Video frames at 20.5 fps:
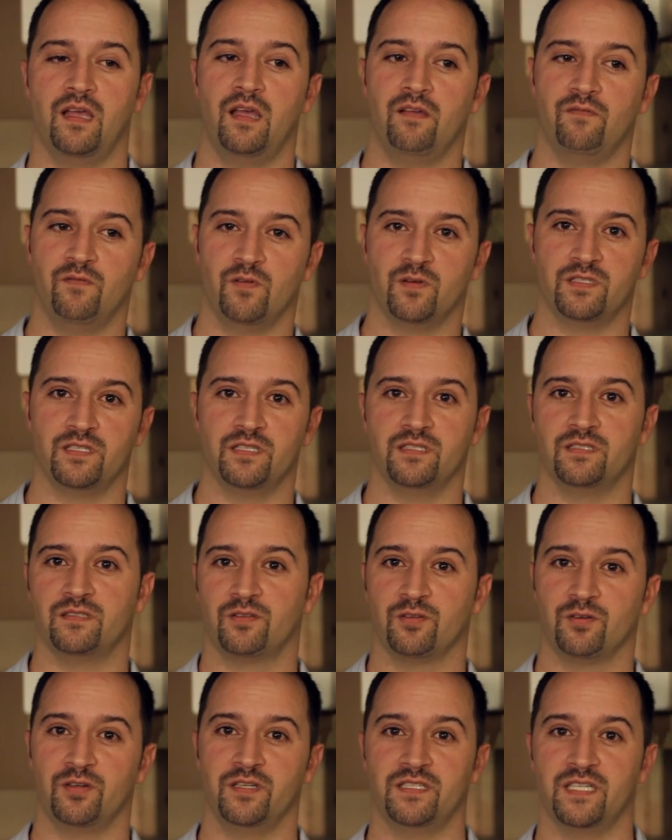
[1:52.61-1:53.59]
Versus
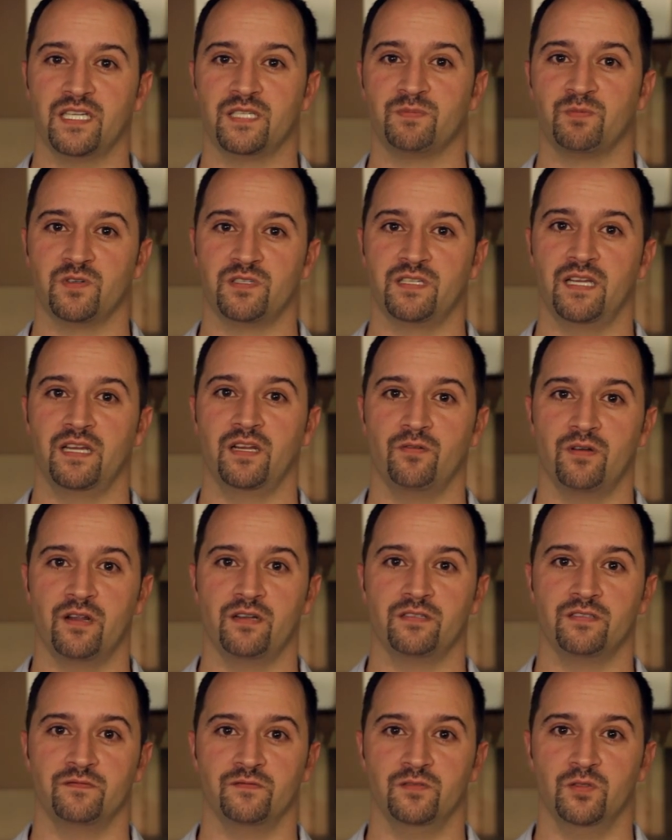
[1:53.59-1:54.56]
36% going
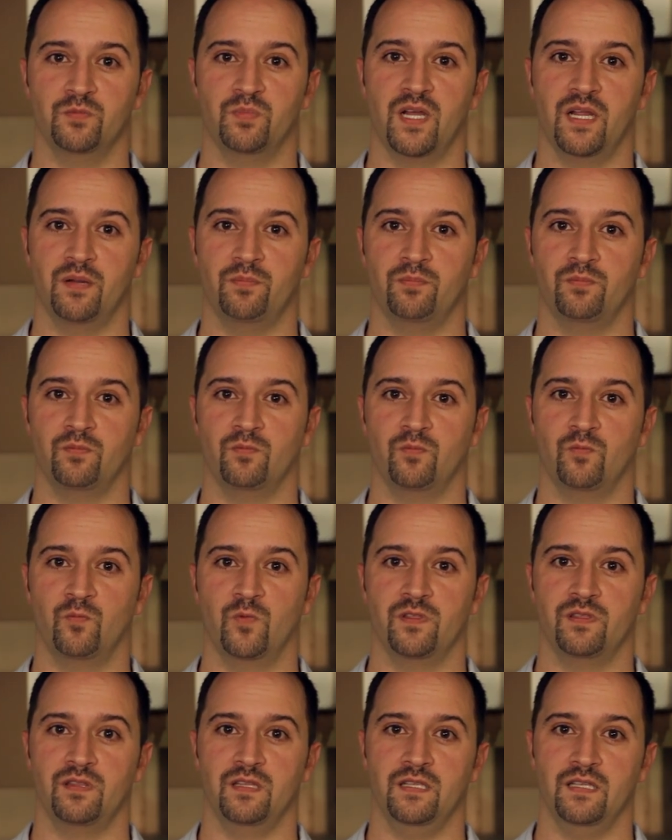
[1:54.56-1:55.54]
out your flue pipe
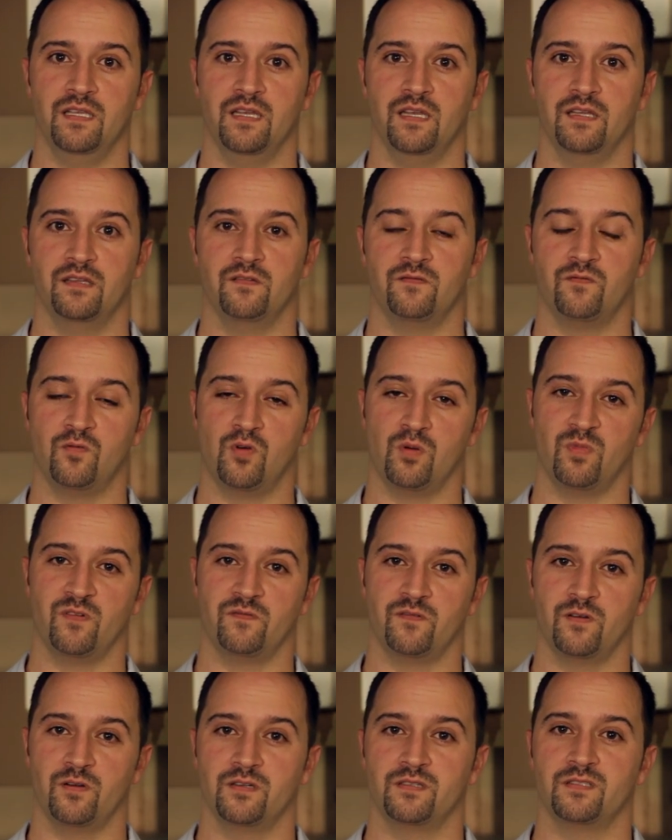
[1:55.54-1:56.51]
with the former
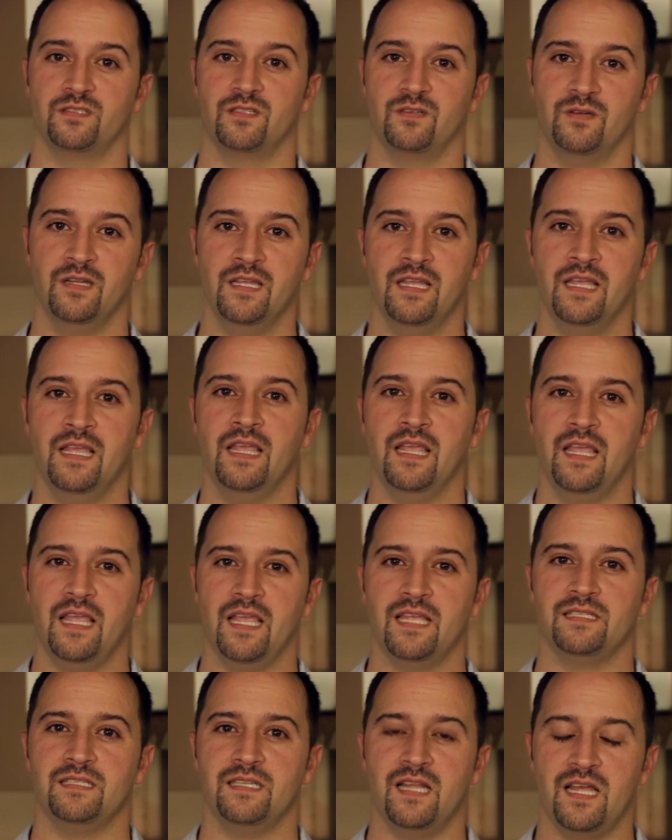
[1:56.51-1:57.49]
furnace. So
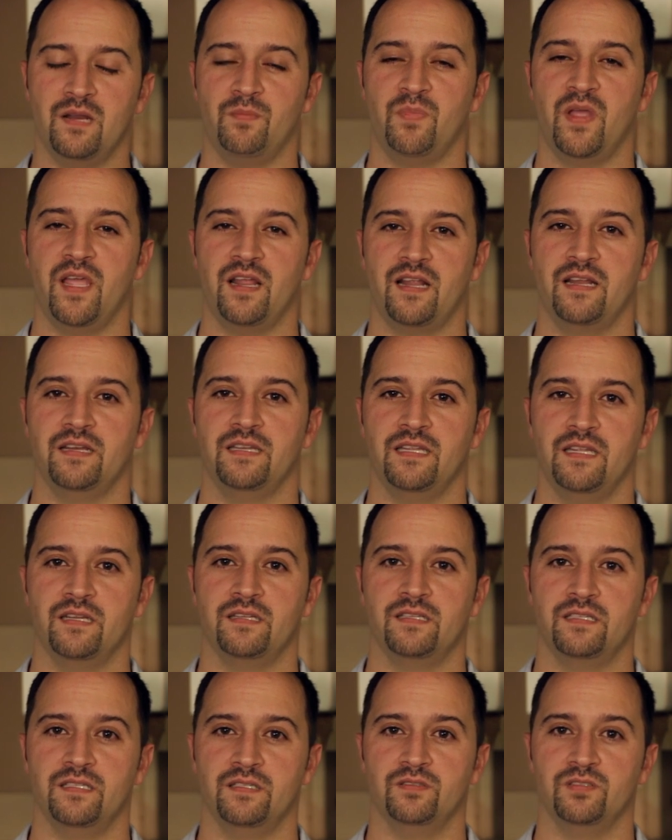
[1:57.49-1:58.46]
it's not a bad idea
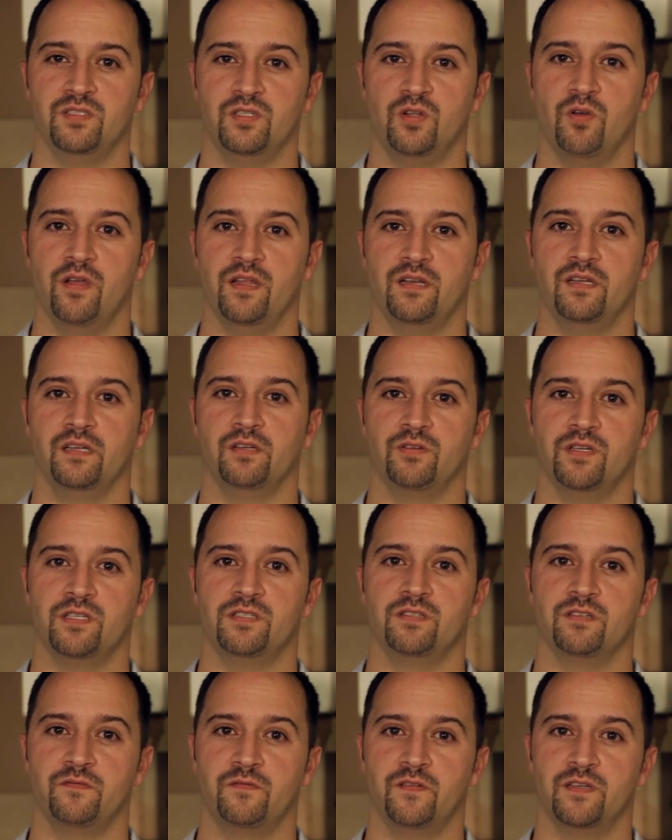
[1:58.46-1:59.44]
to go ahead and
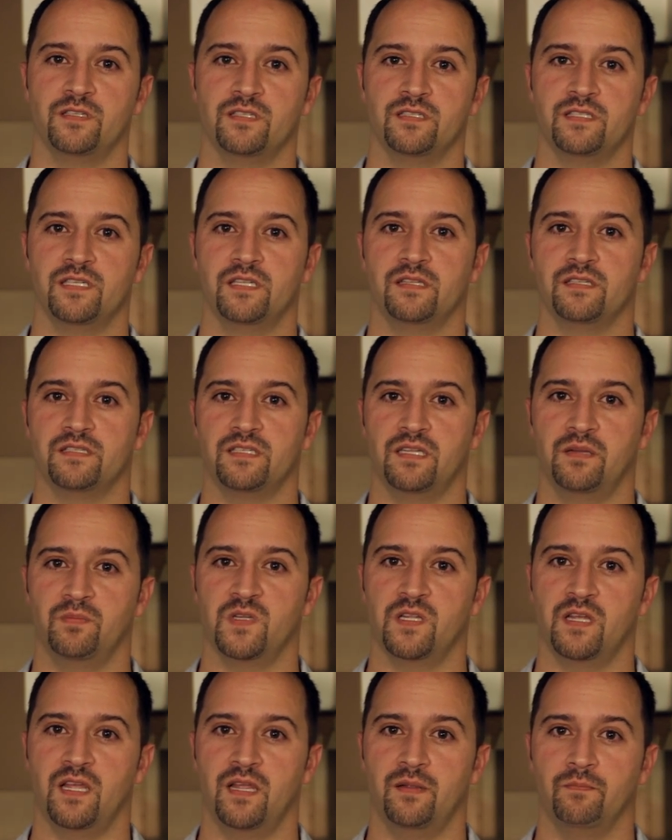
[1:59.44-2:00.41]
increase your efficiency at the same
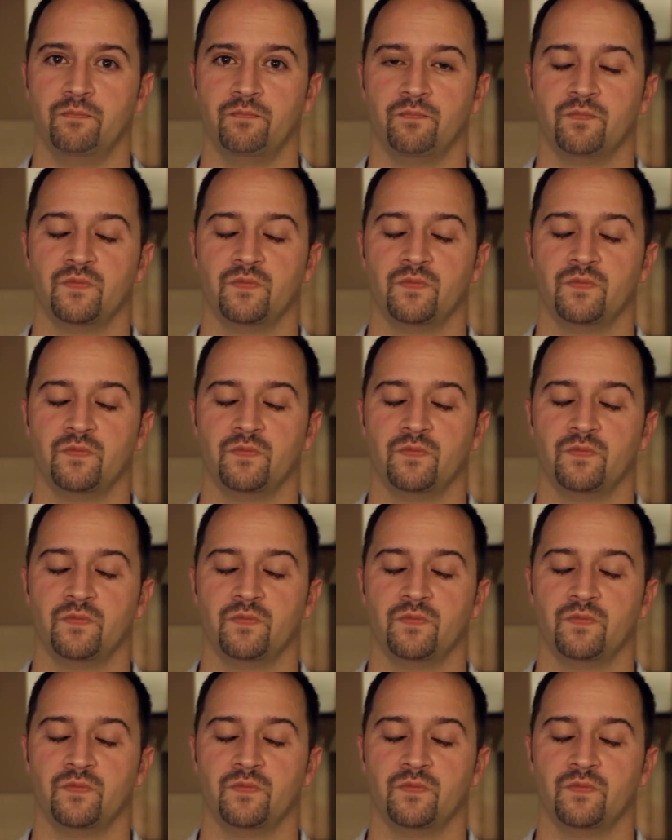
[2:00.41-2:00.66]
time.